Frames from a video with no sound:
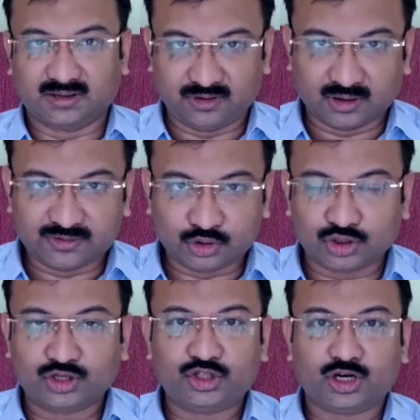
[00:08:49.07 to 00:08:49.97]
If you have
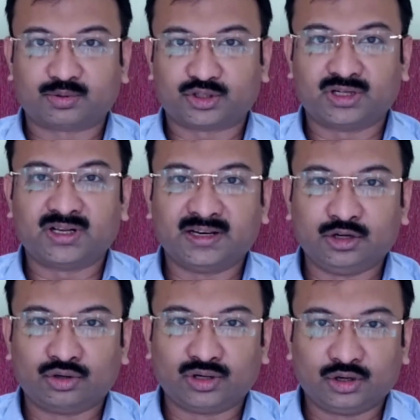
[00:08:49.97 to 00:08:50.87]
sociology optional and
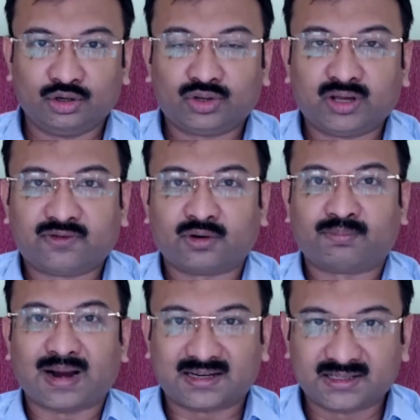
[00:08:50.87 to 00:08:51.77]
you're looking
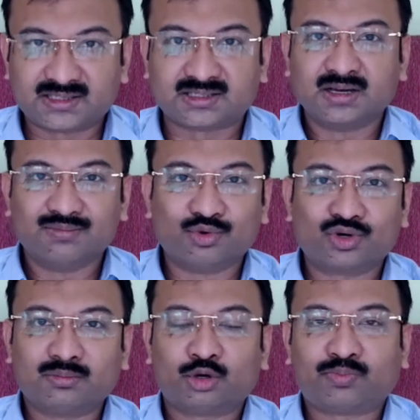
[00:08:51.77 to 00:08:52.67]
for practice,
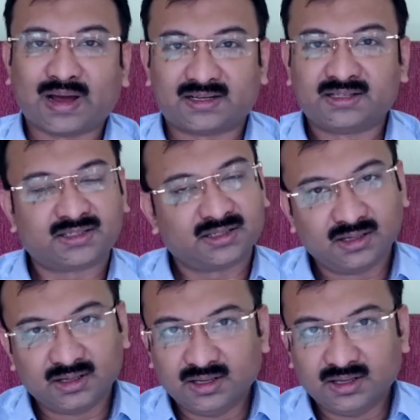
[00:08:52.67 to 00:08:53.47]
more and more practice,